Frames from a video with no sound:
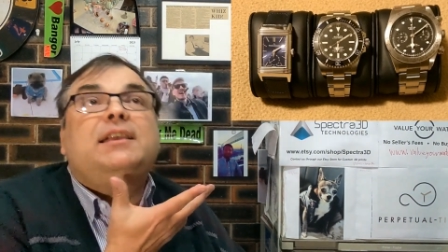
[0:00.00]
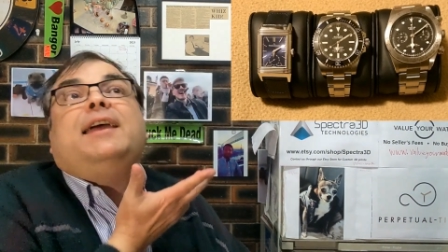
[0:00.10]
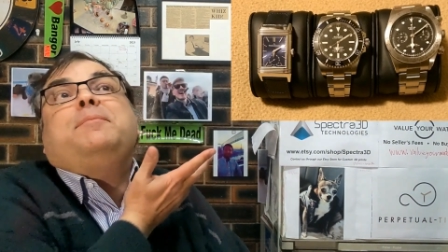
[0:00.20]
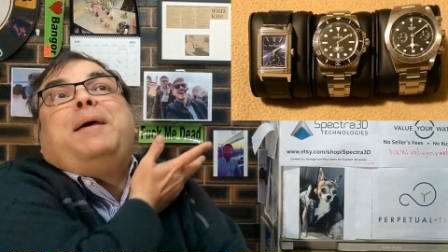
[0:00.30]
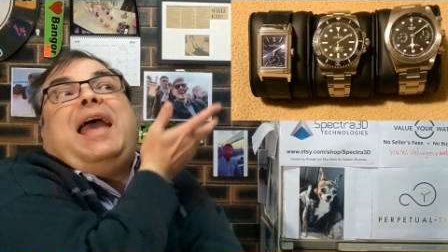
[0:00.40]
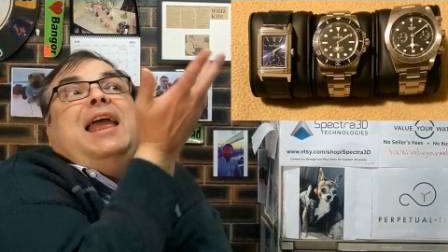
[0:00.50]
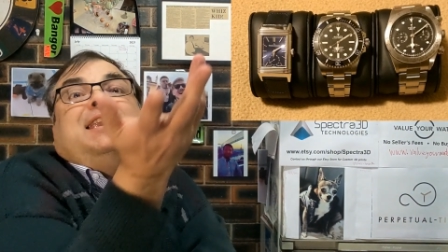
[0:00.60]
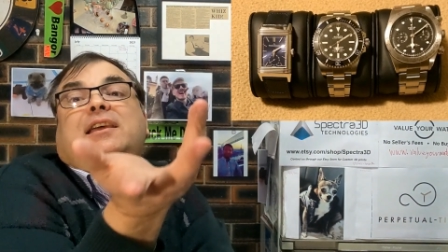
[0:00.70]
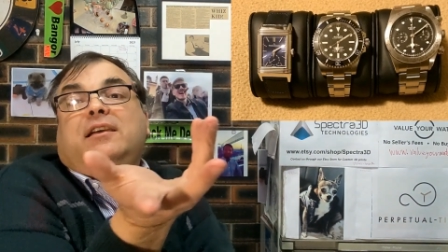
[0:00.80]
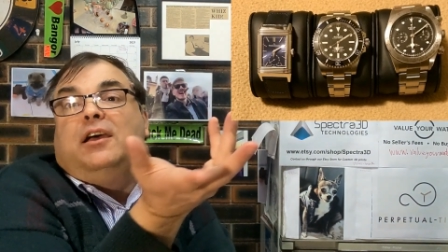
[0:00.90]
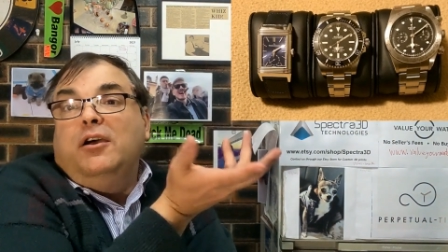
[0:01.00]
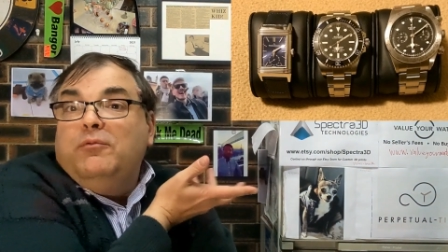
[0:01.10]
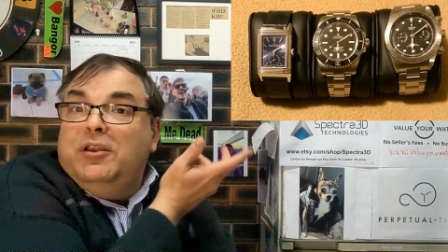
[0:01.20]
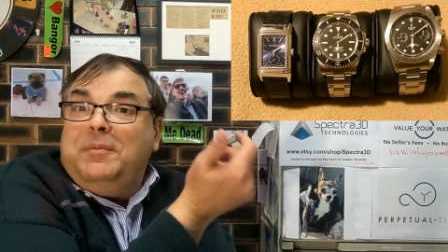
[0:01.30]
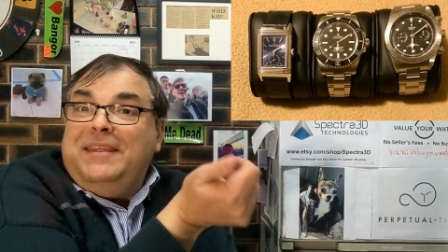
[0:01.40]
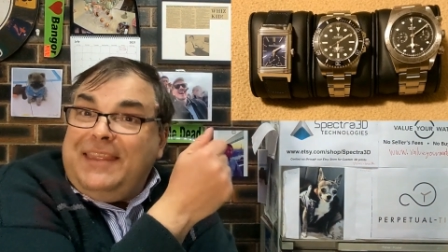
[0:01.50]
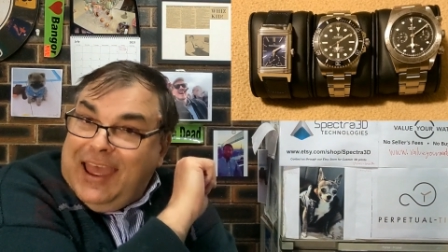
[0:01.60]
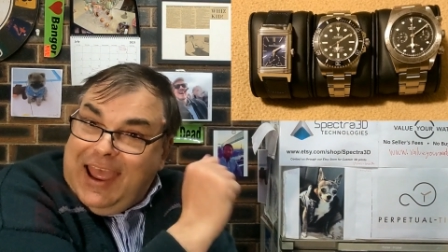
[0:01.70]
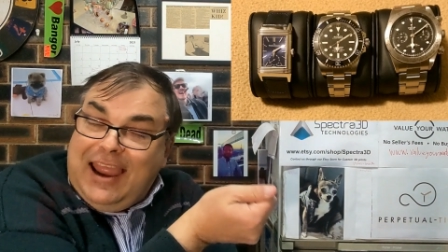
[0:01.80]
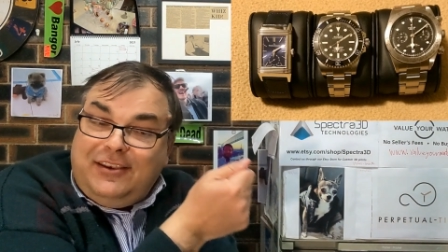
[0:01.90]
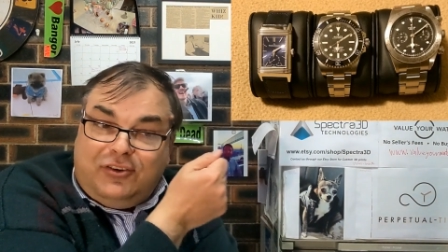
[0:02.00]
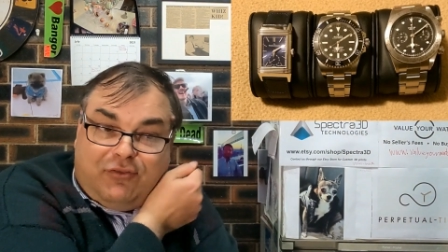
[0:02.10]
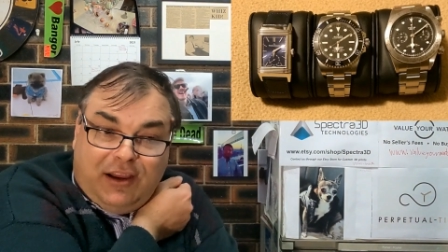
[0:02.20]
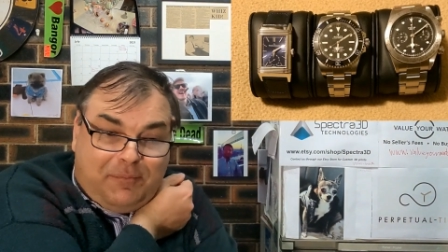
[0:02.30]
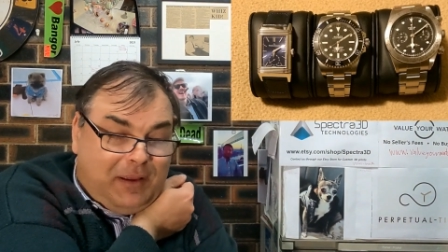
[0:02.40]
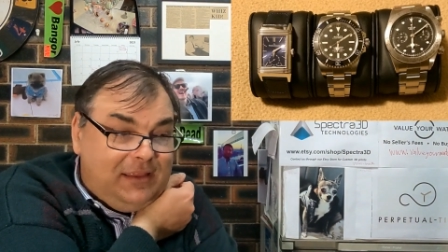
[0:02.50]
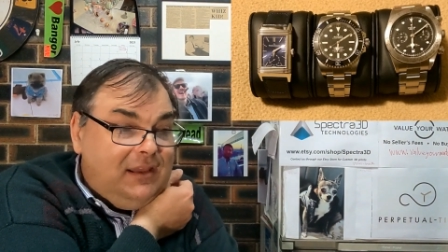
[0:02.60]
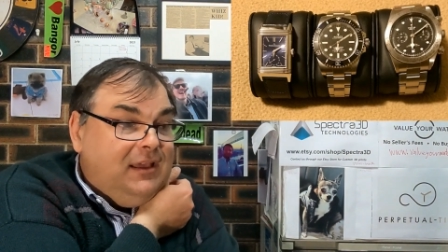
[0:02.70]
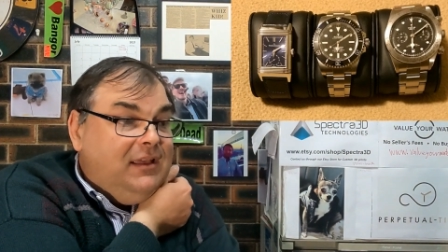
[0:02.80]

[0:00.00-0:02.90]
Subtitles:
Okay, the Panda would have been the hat trick, but